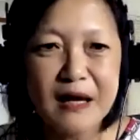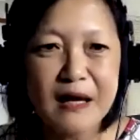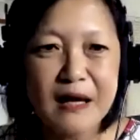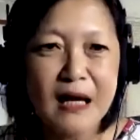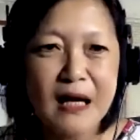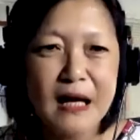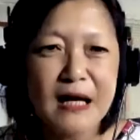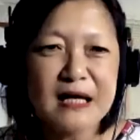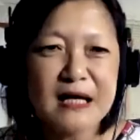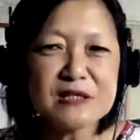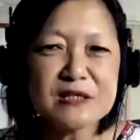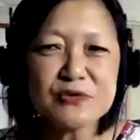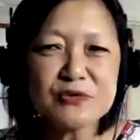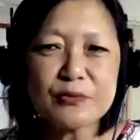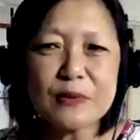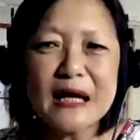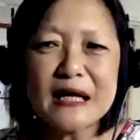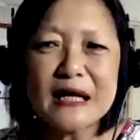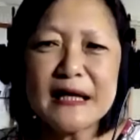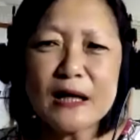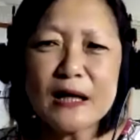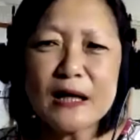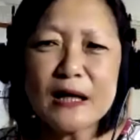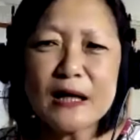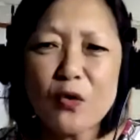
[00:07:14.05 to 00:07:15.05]
he's really
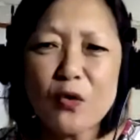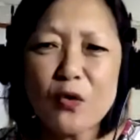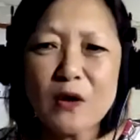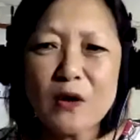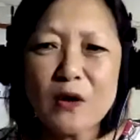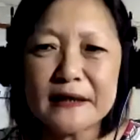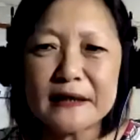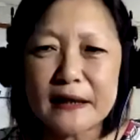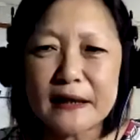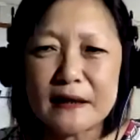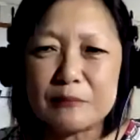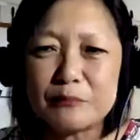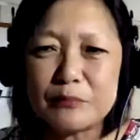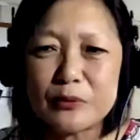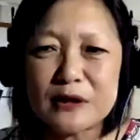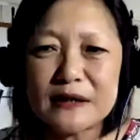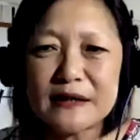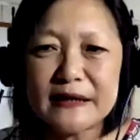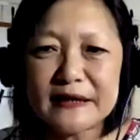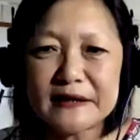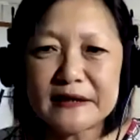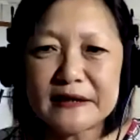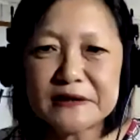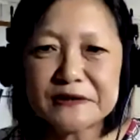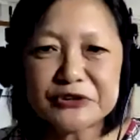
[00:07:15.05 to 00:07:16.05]
quite a
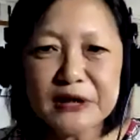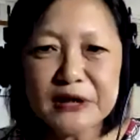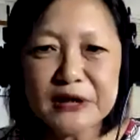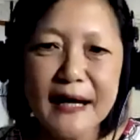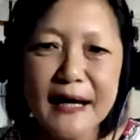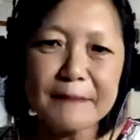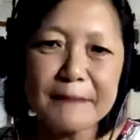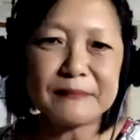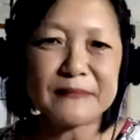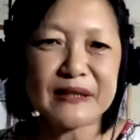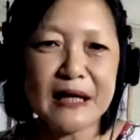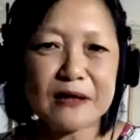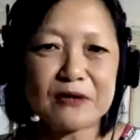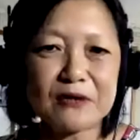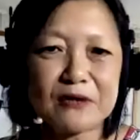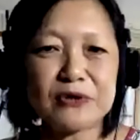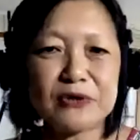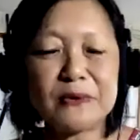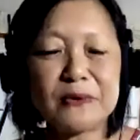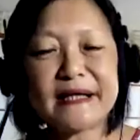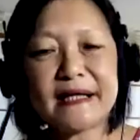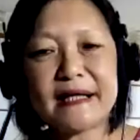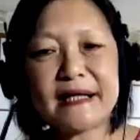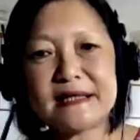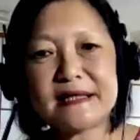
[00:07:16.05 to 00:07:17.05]
brilliant chap now doing
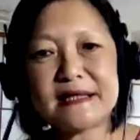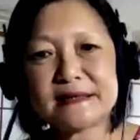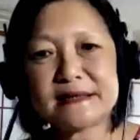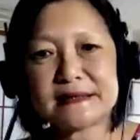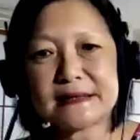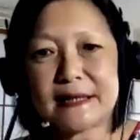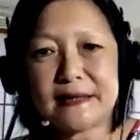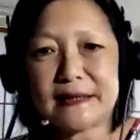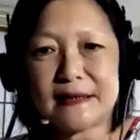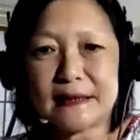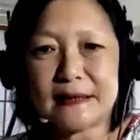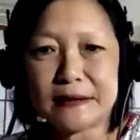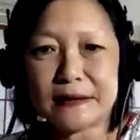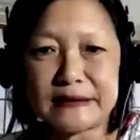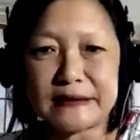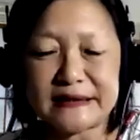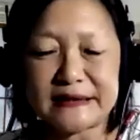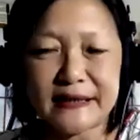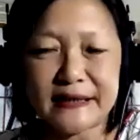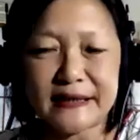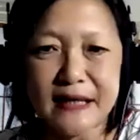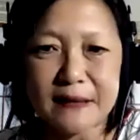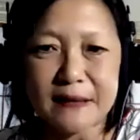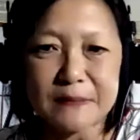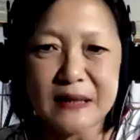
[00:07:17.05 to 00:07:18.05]
his uh,
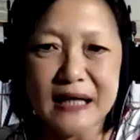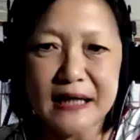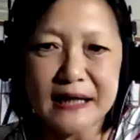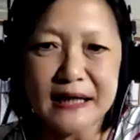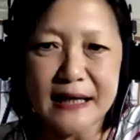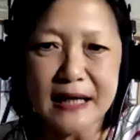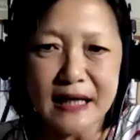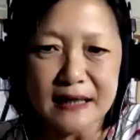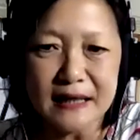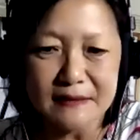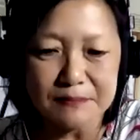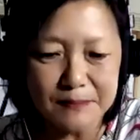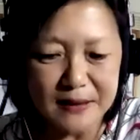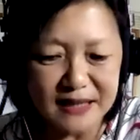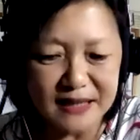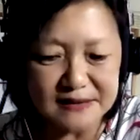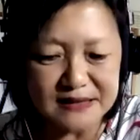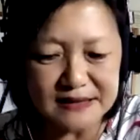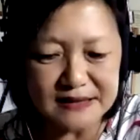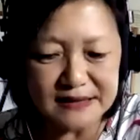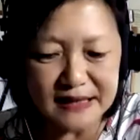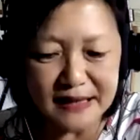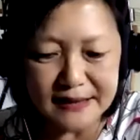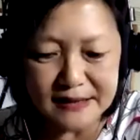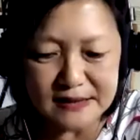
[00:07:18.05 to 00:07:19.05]
DMA at Penn
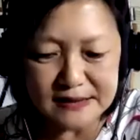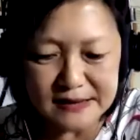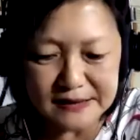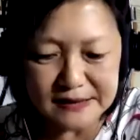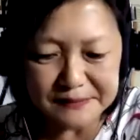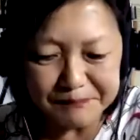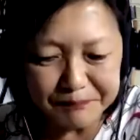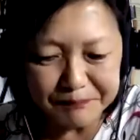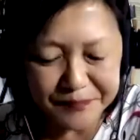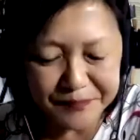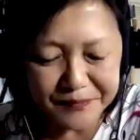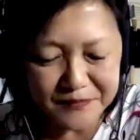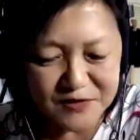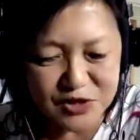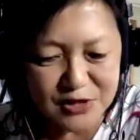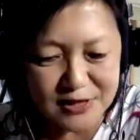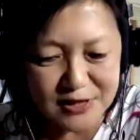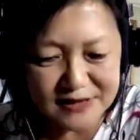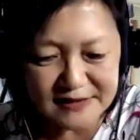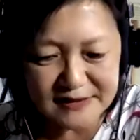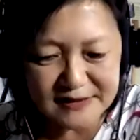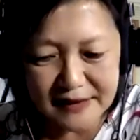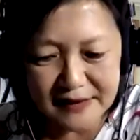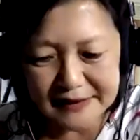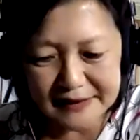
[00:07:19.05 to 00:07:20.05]
State, just
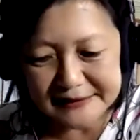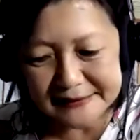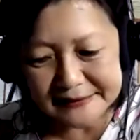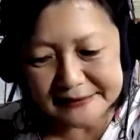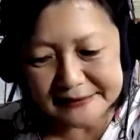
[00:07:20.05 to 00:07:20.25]
started.